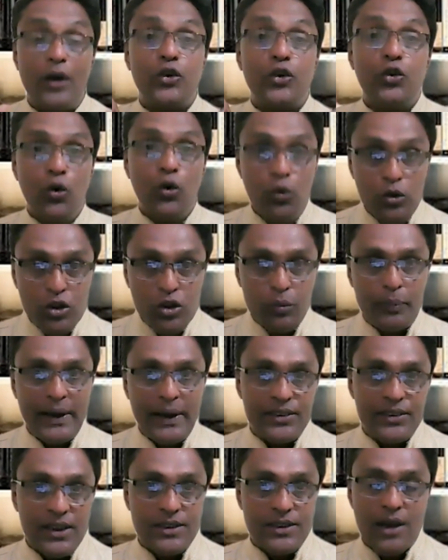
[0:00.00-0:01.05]
use
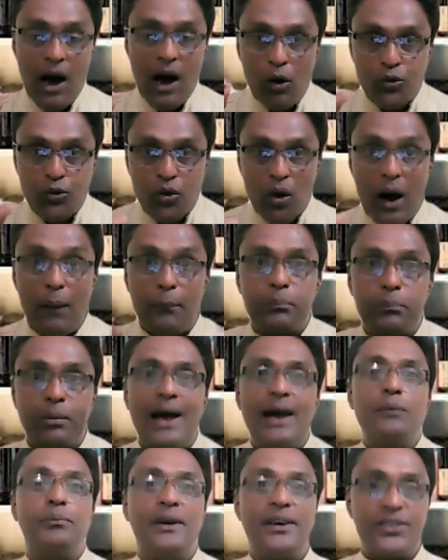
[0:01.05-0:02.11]
basics, how to
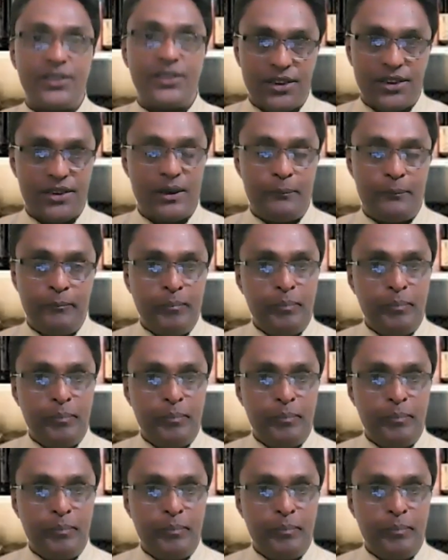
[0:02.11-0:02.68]
apply basics.